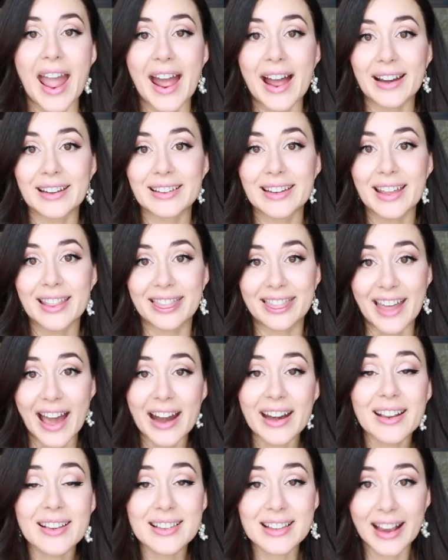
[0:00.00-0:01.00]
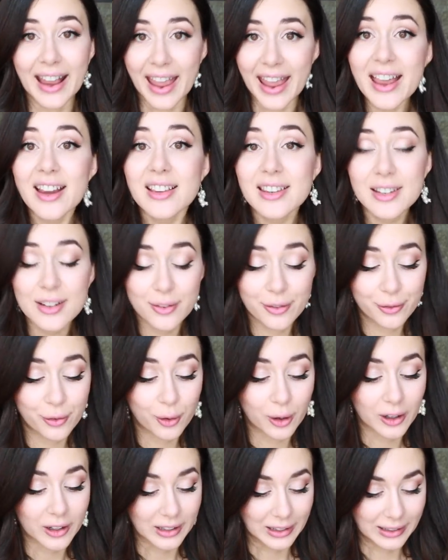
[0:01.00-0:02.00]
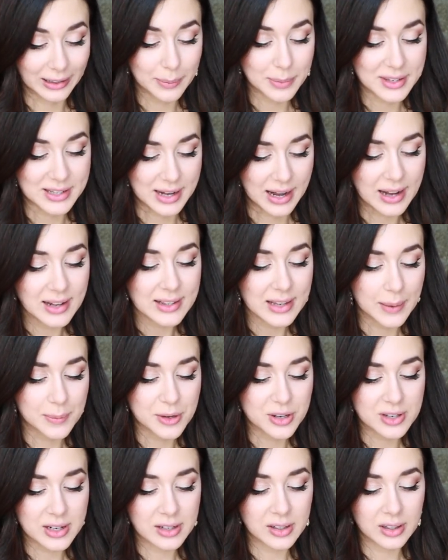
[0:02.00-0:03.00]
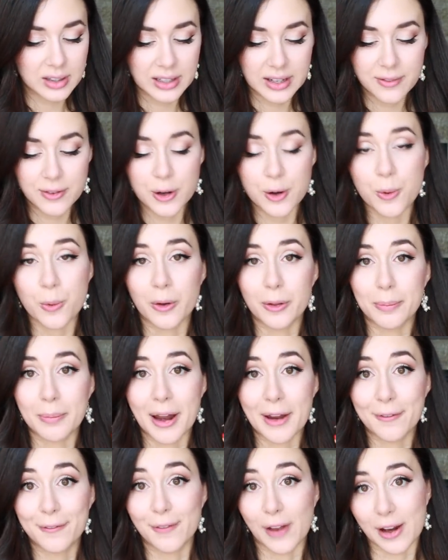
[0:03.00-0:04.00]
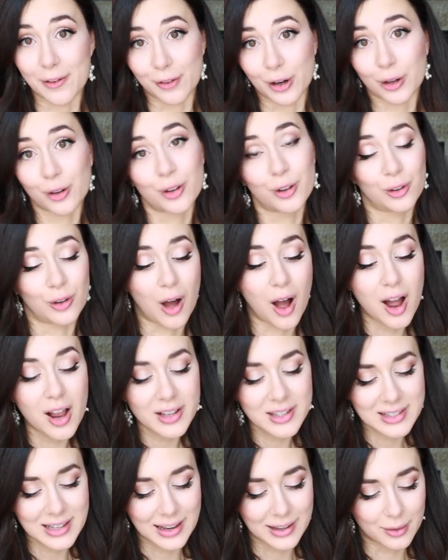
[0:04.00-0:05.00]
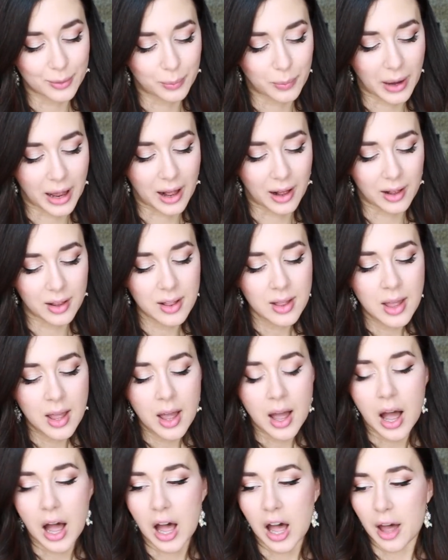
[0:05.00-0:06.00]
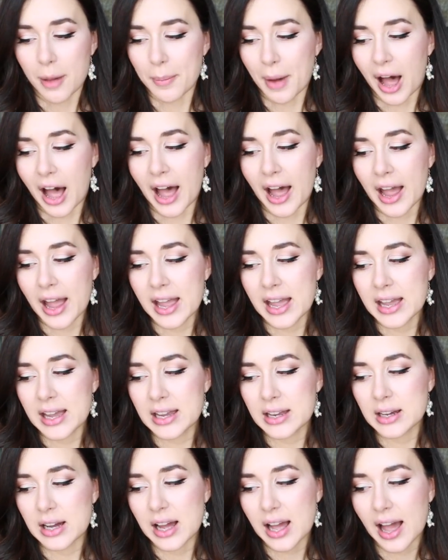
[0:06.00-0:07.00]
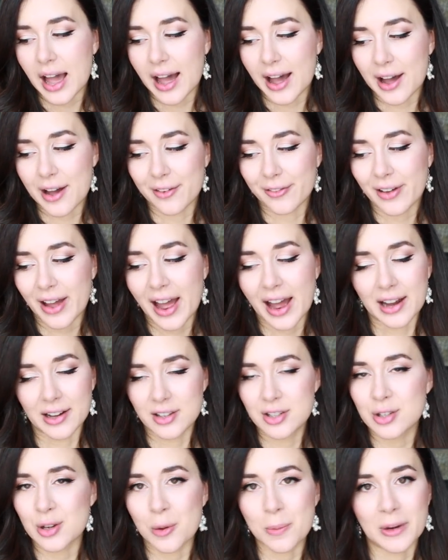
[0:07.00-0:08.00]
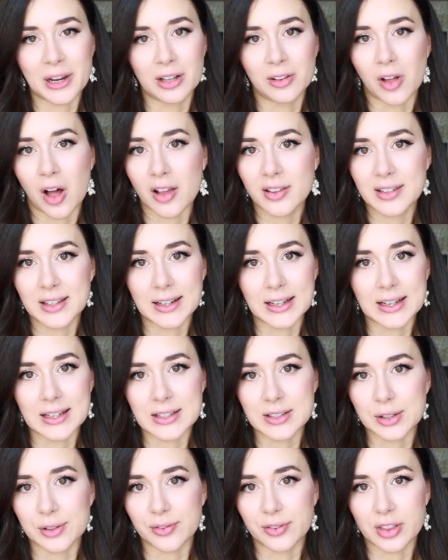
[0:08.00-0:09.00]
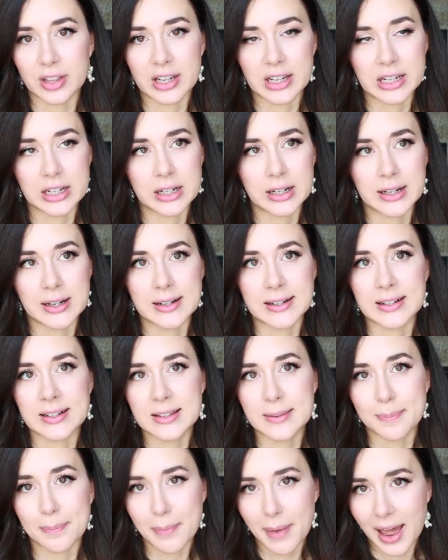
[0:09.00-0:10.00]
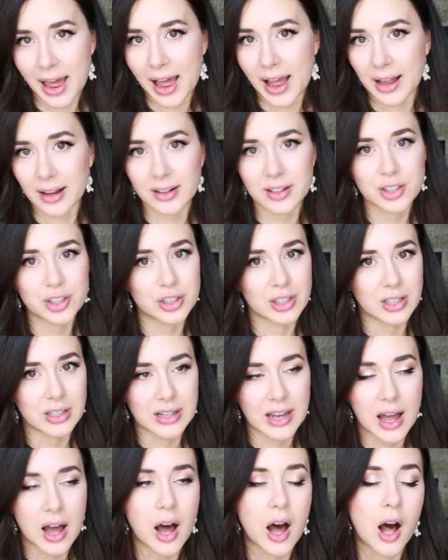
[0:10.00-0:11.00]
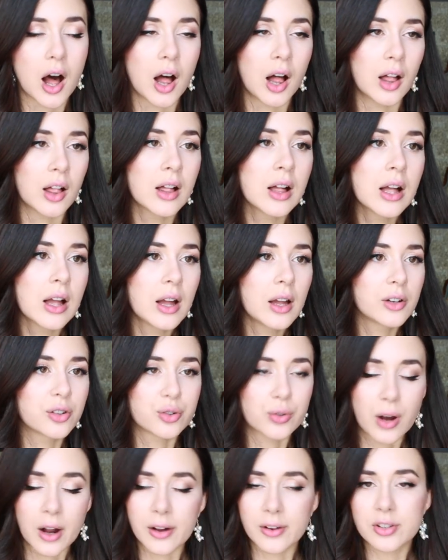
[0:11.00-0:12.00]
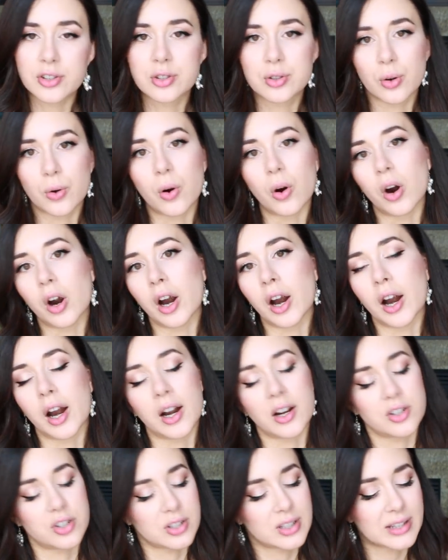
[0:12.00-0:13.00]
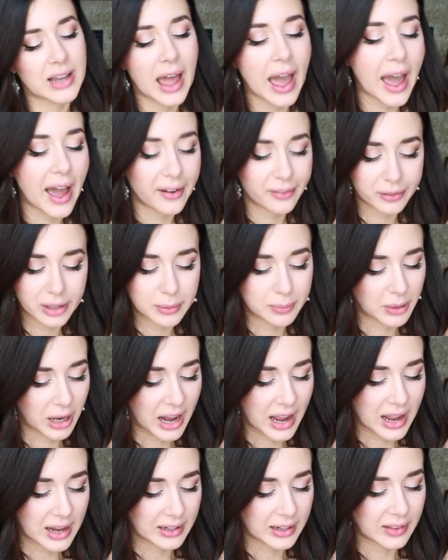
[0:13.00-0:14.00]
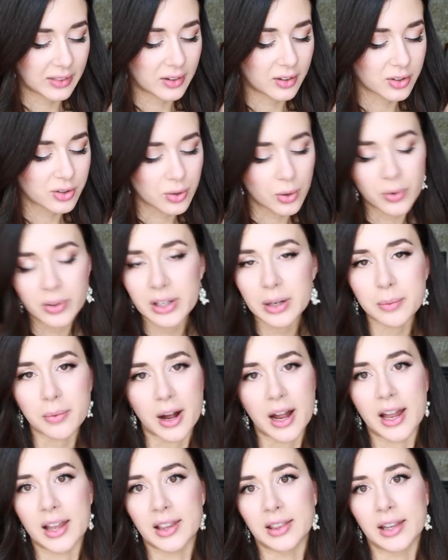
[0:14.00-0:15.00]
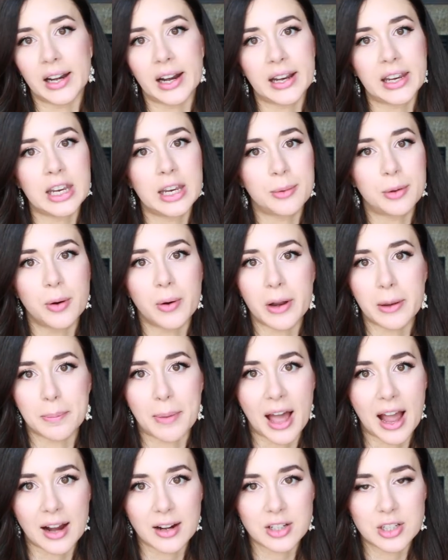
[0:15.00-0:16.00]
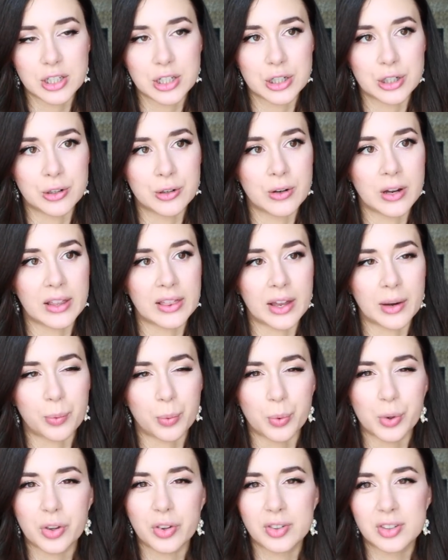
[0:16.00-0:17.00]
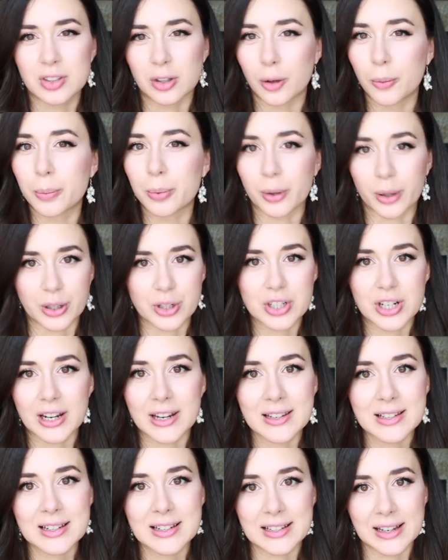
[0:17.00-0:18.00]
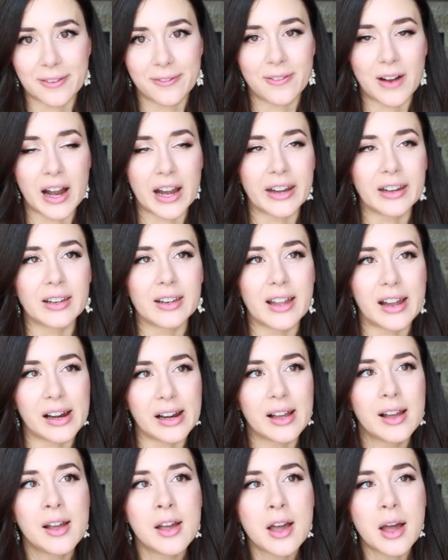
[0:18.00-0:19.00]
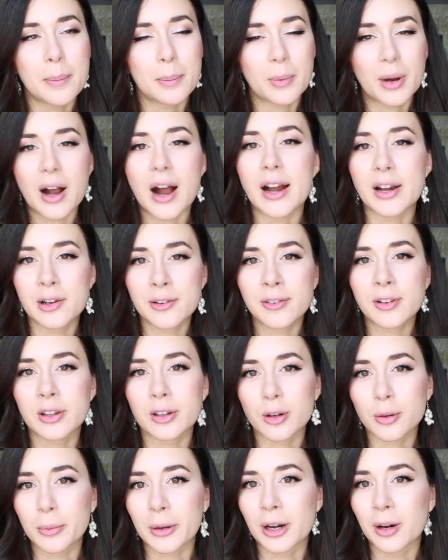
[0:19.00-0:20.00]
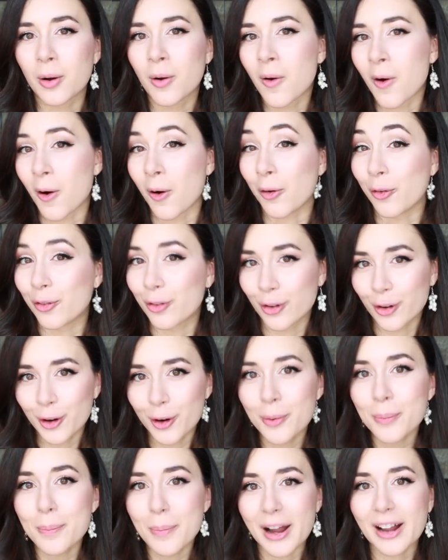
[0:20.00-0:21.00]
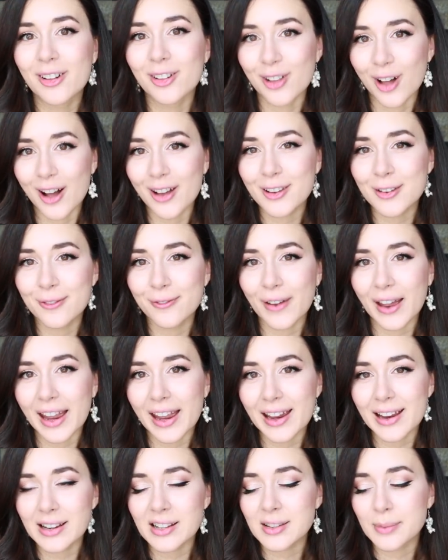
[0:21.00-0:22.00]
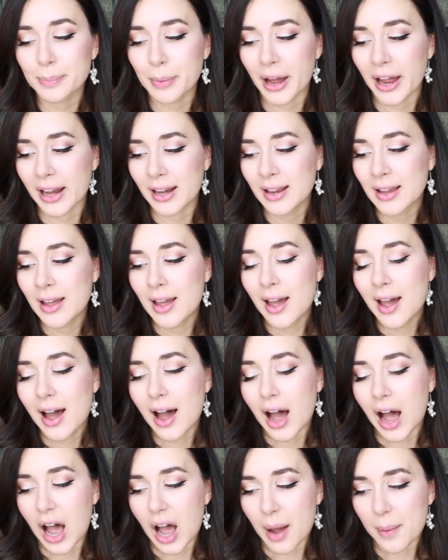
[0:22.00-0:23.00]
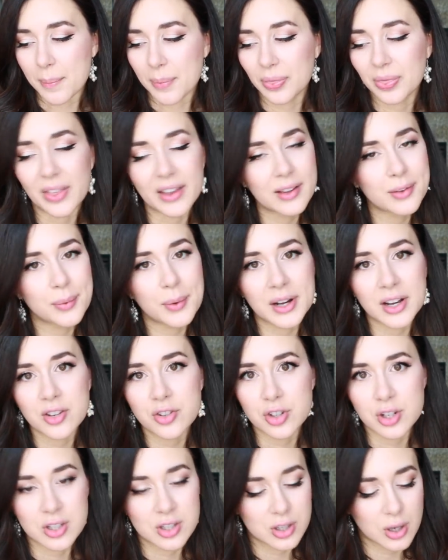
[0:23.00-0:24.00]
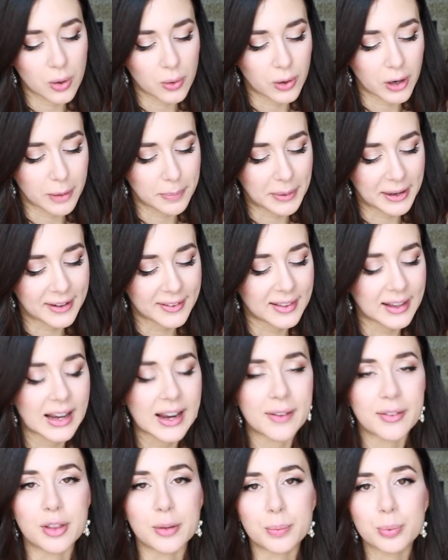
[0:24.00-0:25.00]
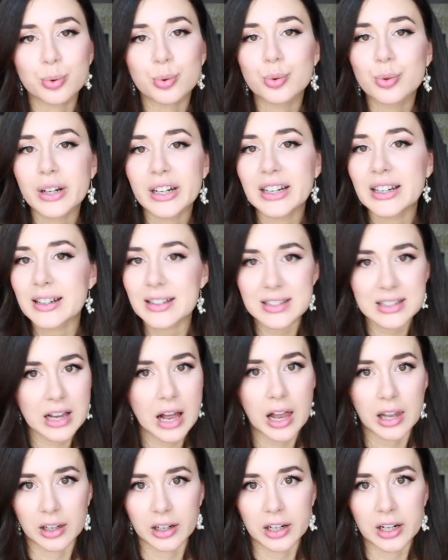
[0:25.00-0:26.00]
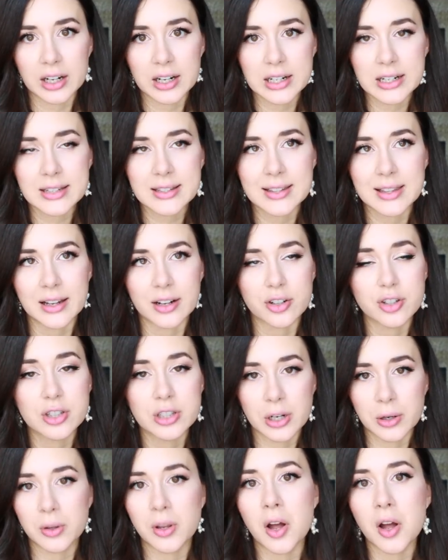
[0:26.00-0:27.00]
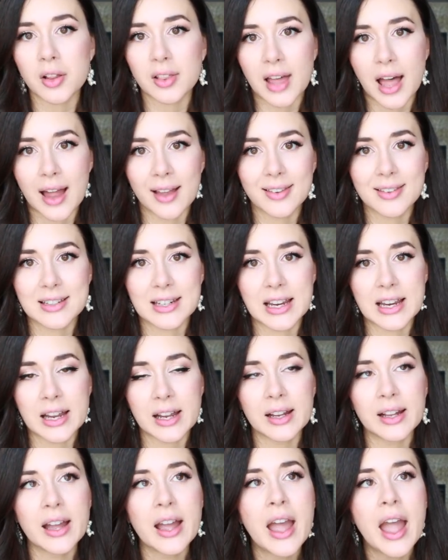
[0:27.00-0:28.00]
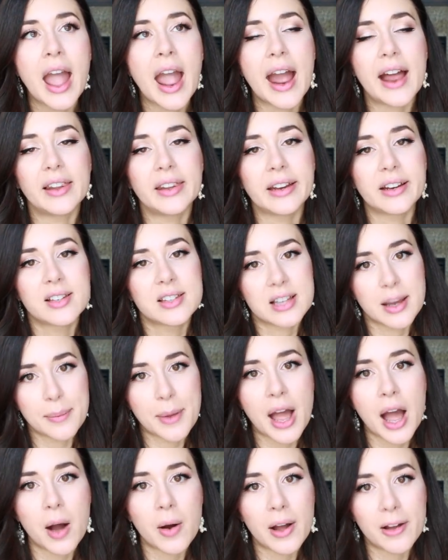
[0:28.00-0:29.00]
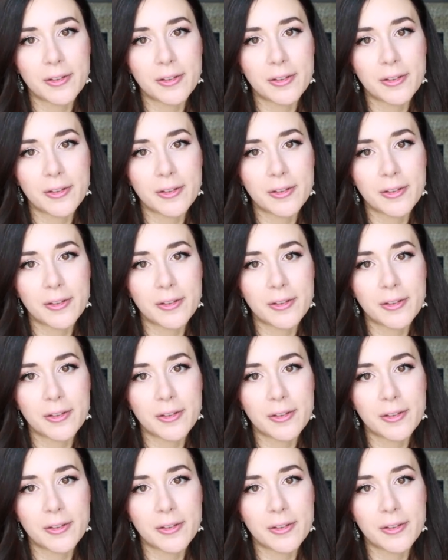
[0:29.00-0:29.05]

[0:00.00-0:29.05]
And that is it for lipsticks. I'm just going to leave you with my favorite gloss as well. Um, I I have had so many glosses over the years MAC, Chanel, drugstore, just every brand. And there's only one that I keep going back to and I will still purchase because I find that kind of a little bit over my gloss phase, but um, this one is just so good because they have the prettiest colors. They're so long lasting and they somehow